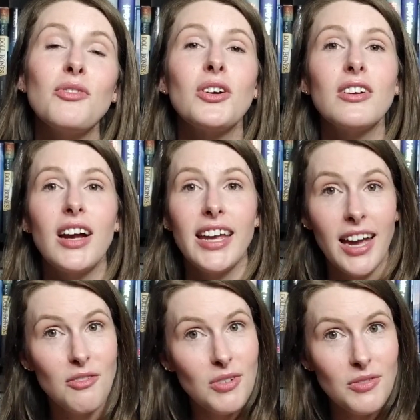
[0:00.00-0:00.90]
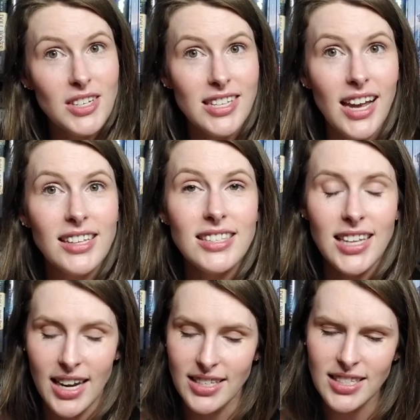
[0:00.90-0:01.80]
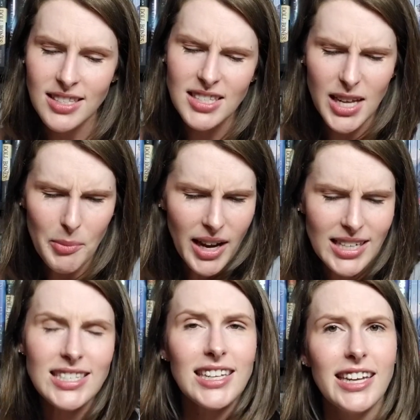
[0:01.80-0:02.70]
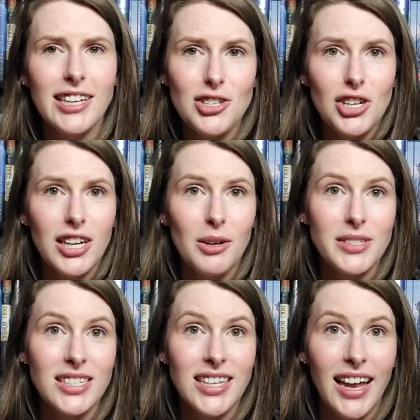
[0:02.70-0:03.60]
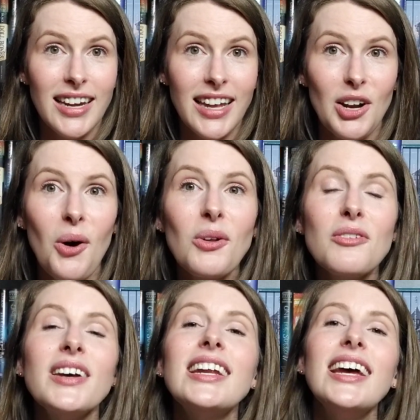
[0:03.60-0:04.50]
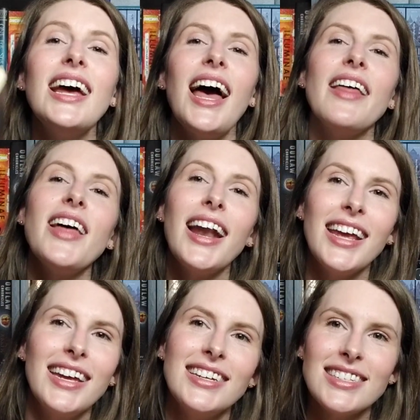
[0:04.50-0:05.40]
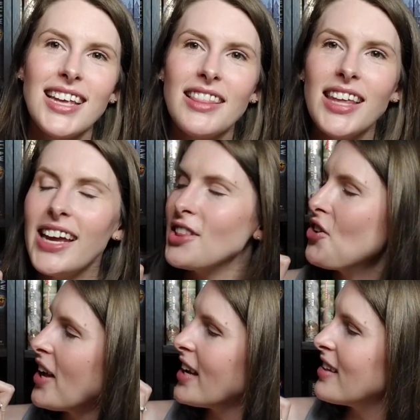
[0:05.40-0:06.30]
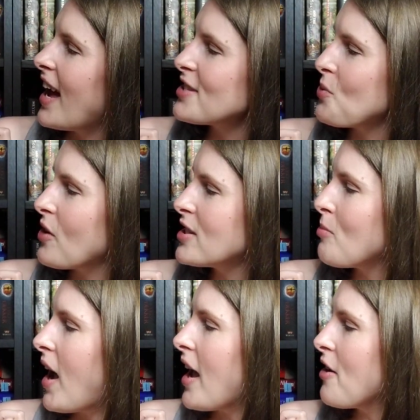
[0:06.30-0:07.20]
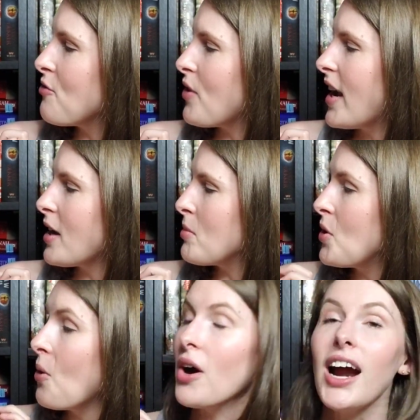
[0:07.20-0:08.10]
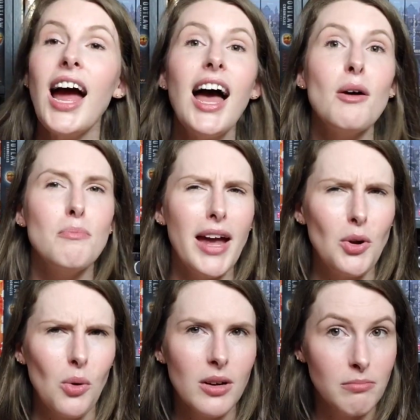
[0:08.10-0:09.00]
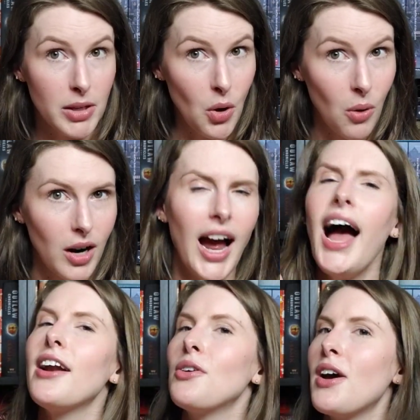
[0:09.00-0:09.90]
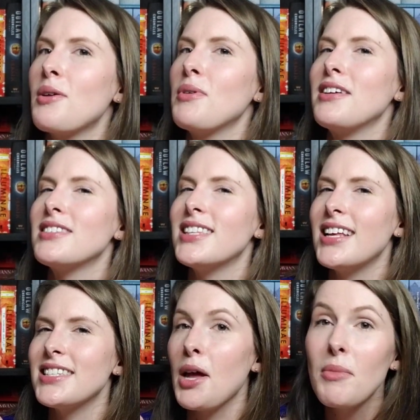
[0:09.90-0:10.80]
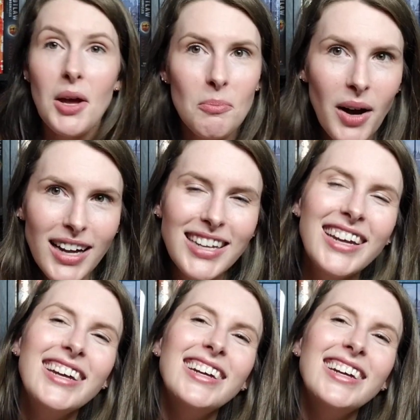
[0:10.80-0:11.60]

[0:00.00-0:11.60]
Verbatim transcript: for, again, 50 cents, and it's in semi-decent condition. I was excited to get a hold of it, and that is The Looking Glass Wars by Frank Beddor. I don't know how to pronounce his last name, but